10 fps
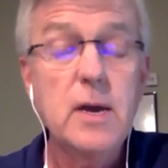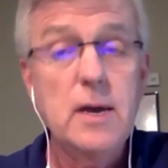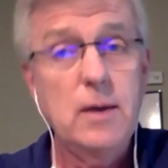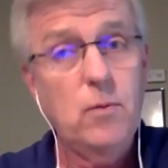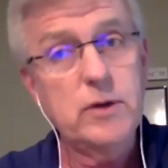
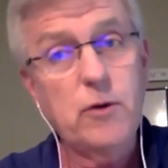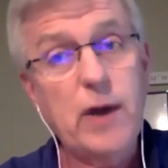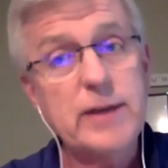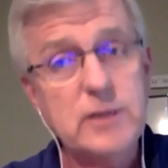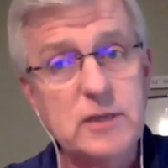When
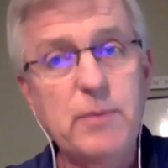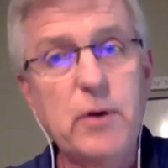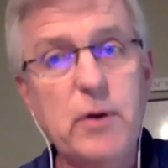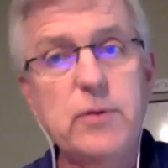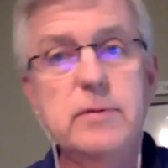grasses
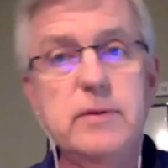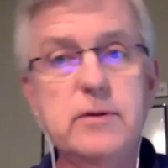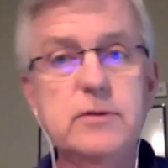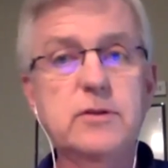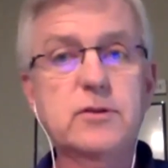burn,
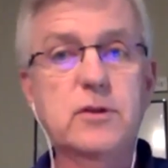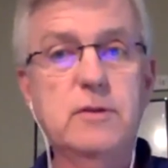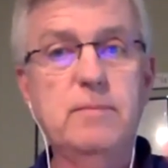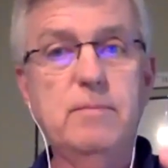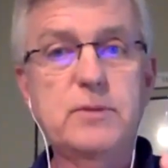there's just
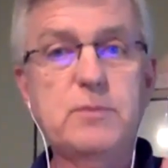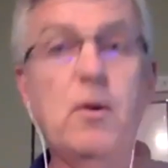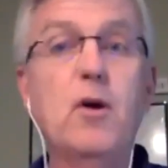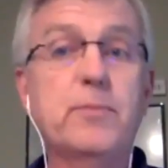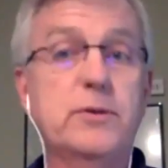a
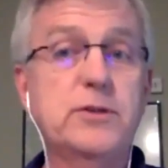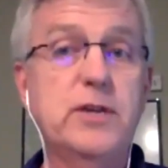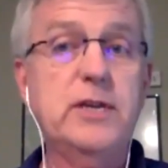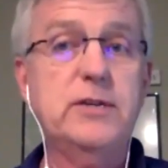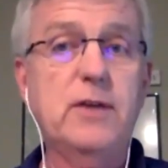smaller
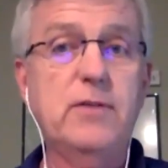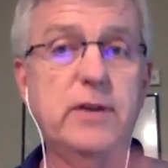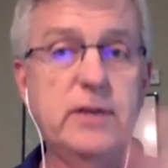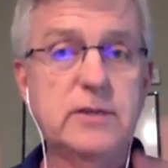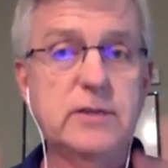percentage of it
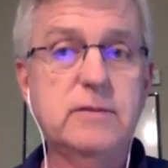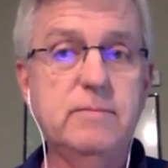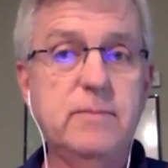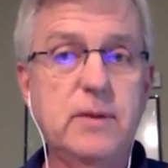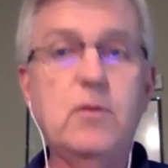is
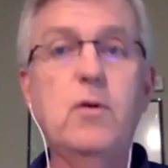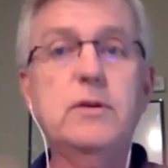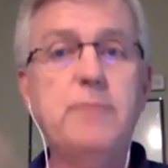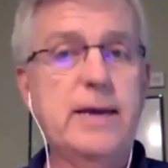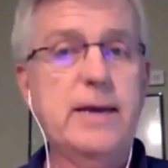going
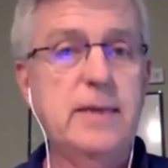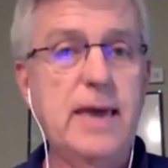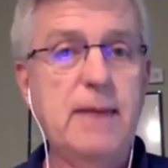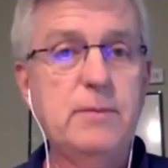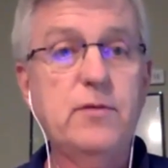back into
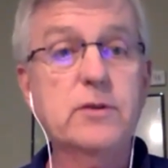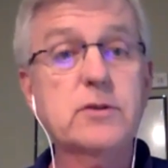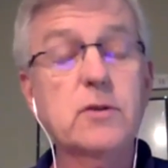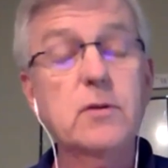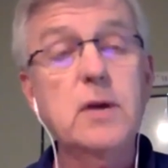the atmosphere. So